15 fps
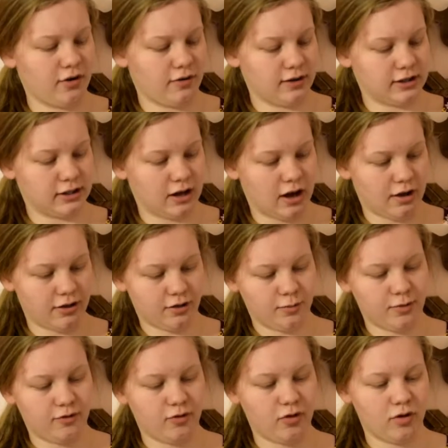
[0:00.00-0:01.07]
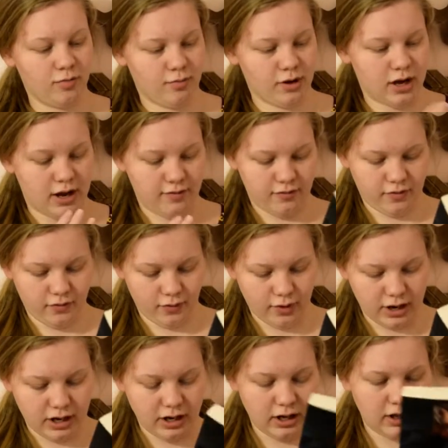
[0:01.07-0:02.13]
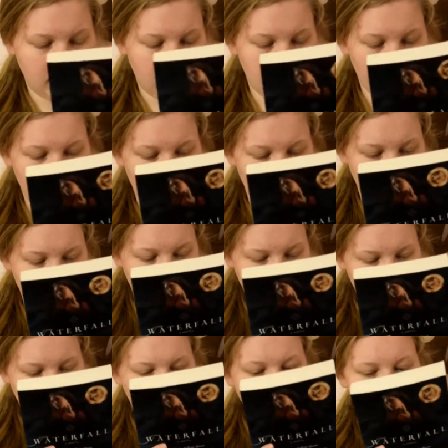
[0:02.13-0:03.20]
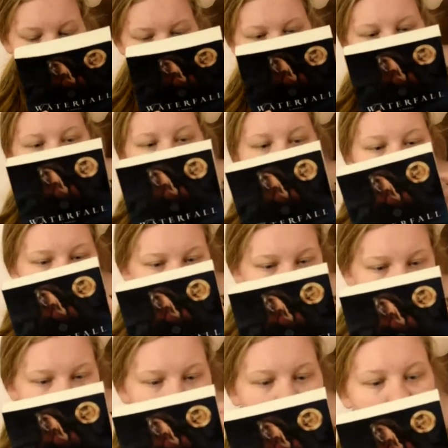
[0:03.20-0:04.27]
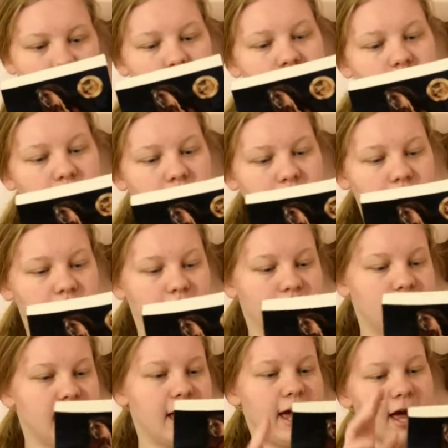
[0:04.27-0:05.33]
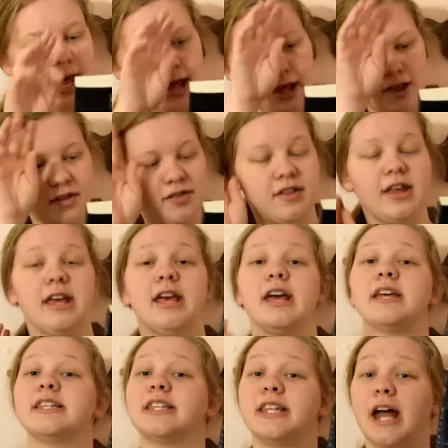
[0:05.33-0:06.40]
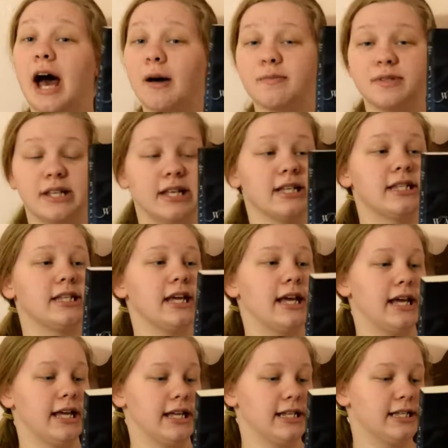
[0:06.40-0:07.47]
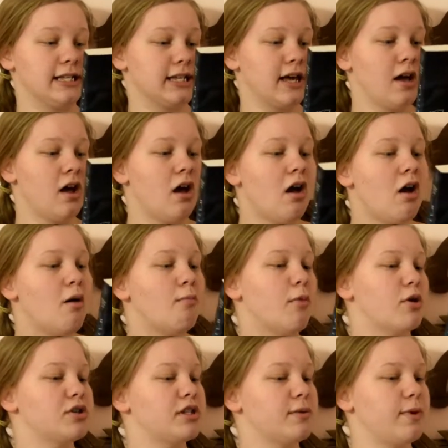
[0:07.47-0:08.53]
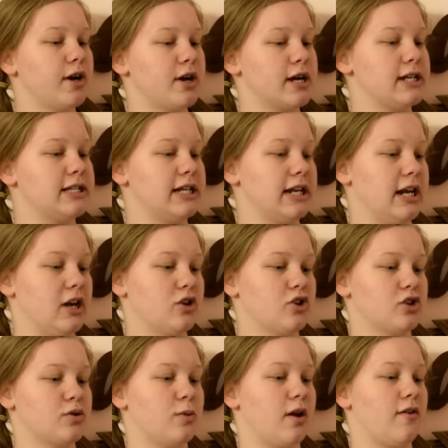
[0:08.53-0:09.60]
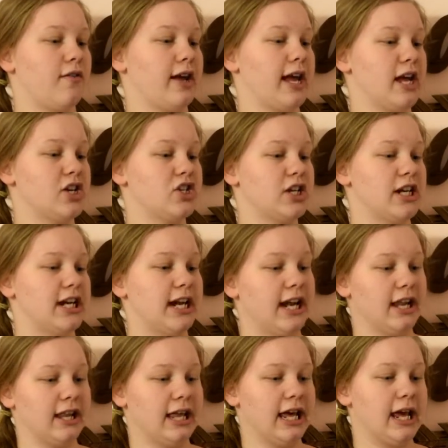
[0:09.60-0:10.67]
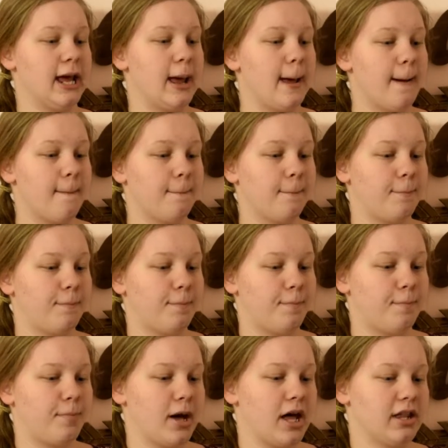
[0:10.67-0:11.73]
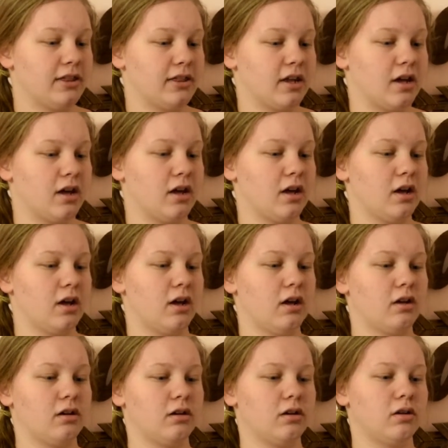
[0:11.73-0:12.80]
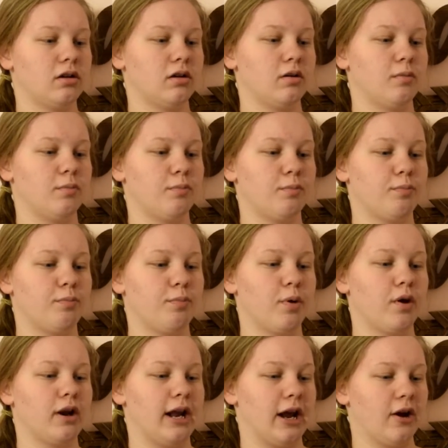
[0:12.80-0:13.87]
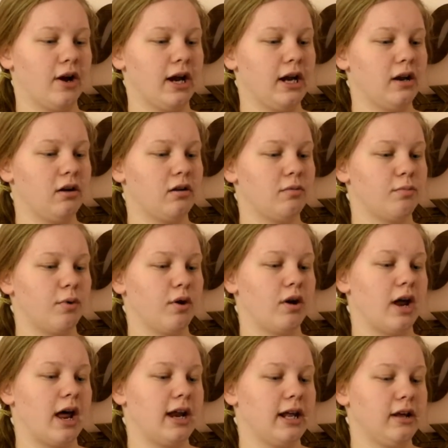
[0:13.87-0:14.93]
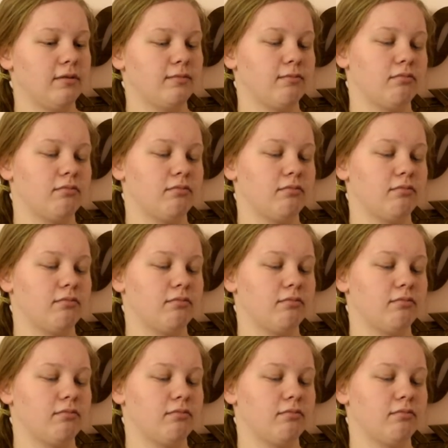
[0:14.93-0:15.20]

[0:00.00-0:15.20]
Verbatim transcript: of this author before, but I've never read anything by her. So, the synopsis is most American teenagers want a vacation in Italy, but the Bertinari, Bertinani,